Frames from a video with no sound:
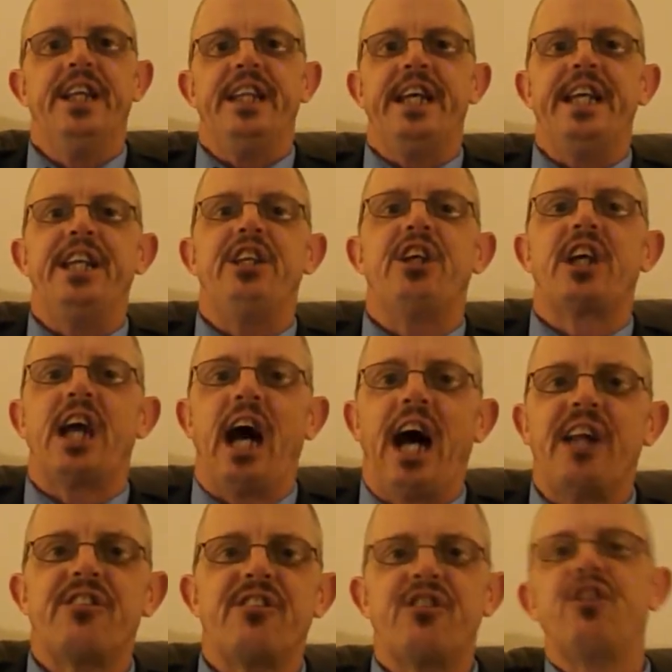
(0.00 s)
They need to
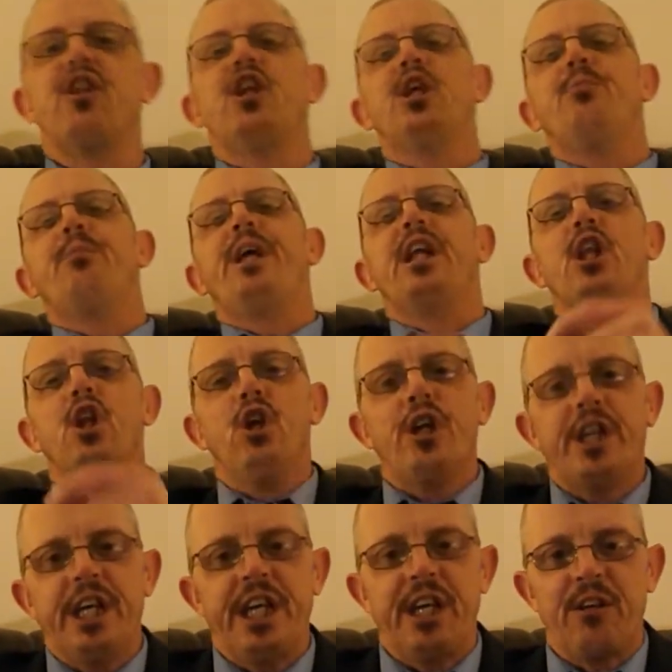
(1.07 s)
constantly be
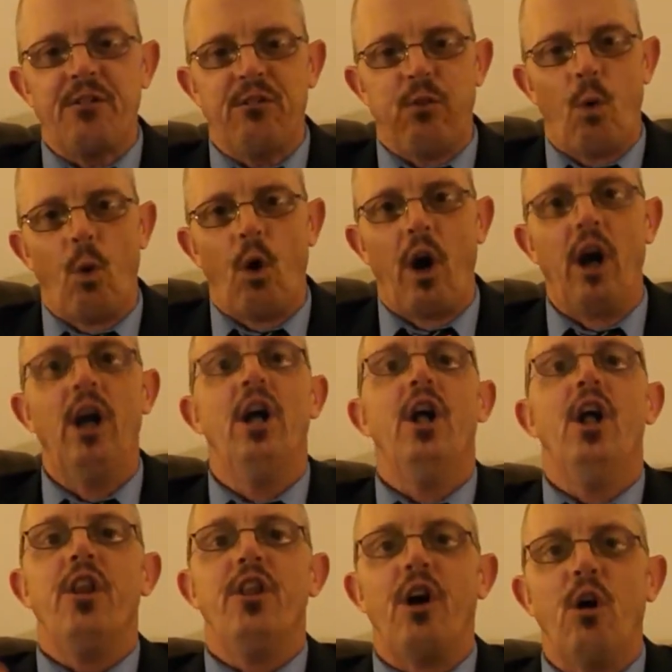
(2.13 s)
looking for
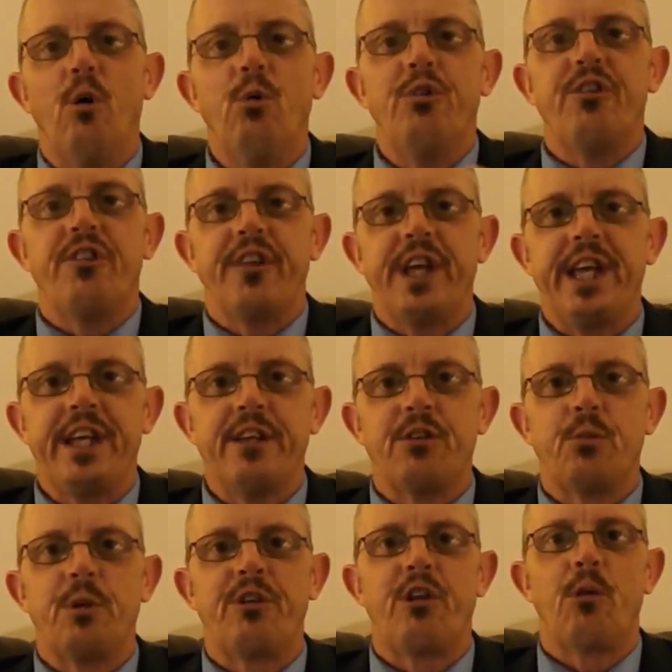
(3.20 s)
those
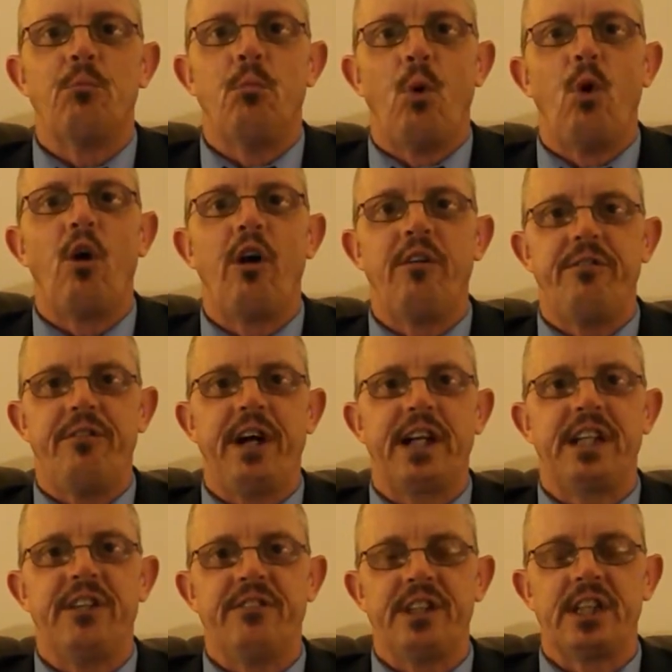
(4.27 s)
things which are more
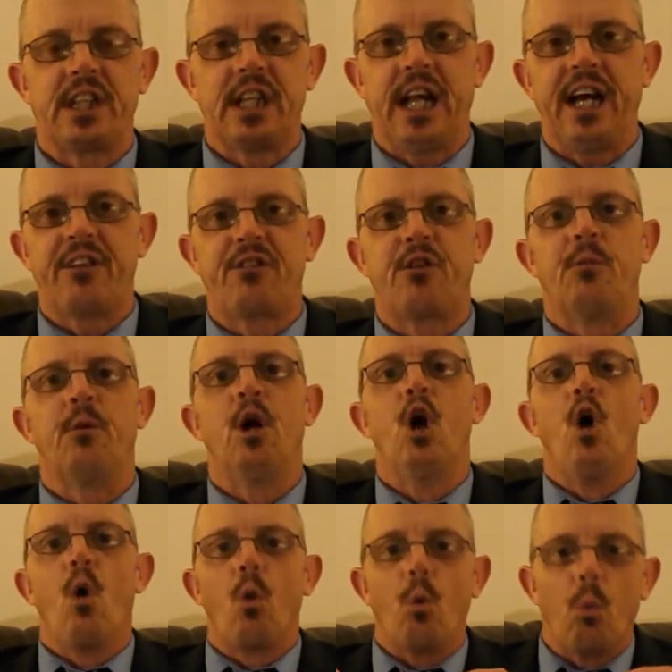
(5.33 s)
effective in the classroom,
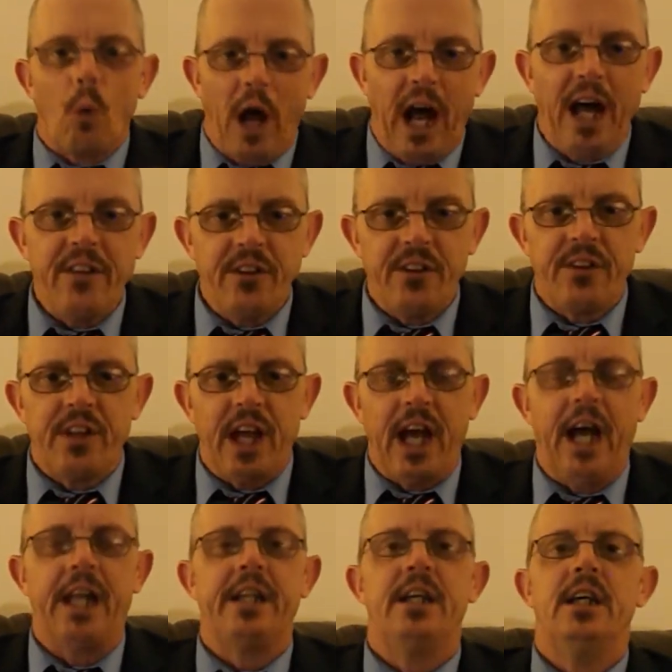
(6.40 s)
rather
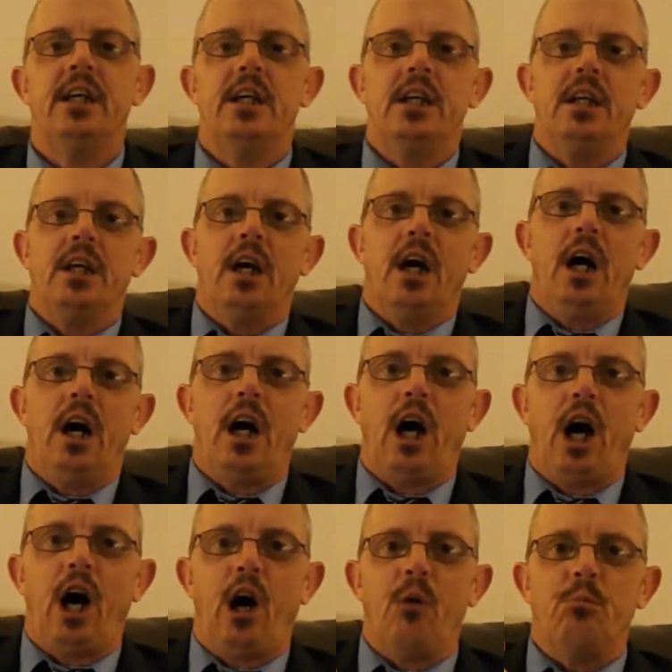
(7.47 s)
than
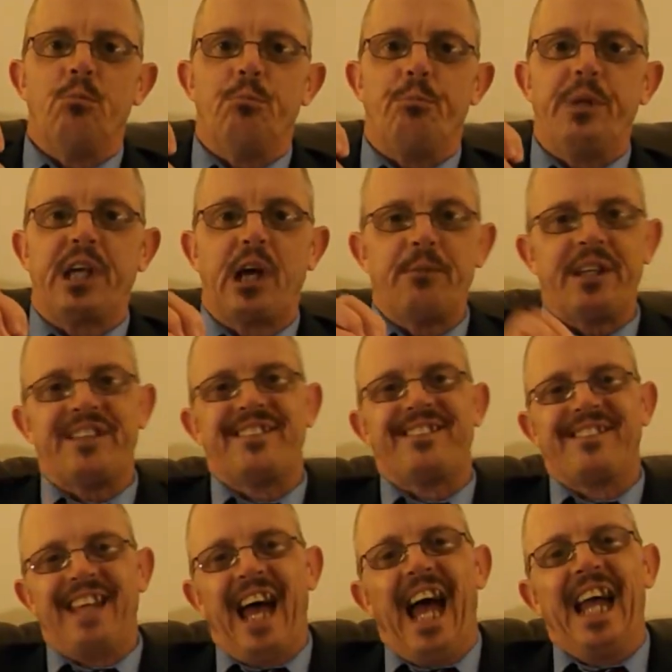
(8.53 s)
becoming
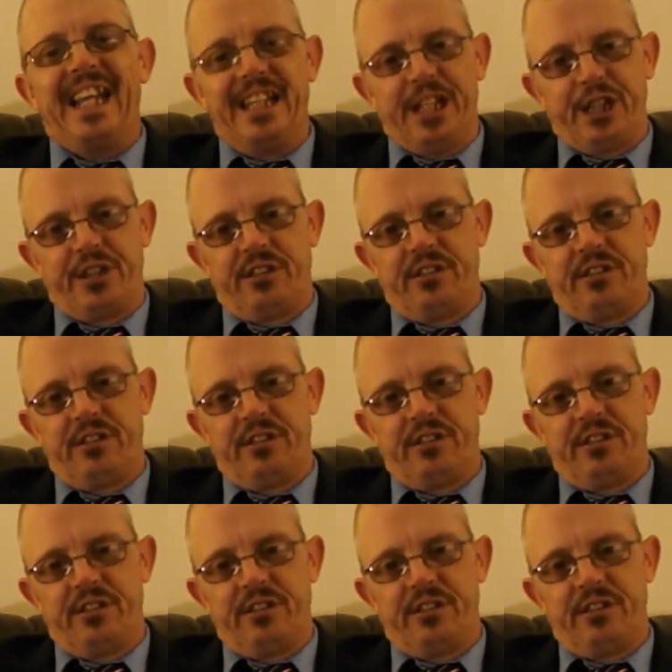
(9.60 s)
stagnant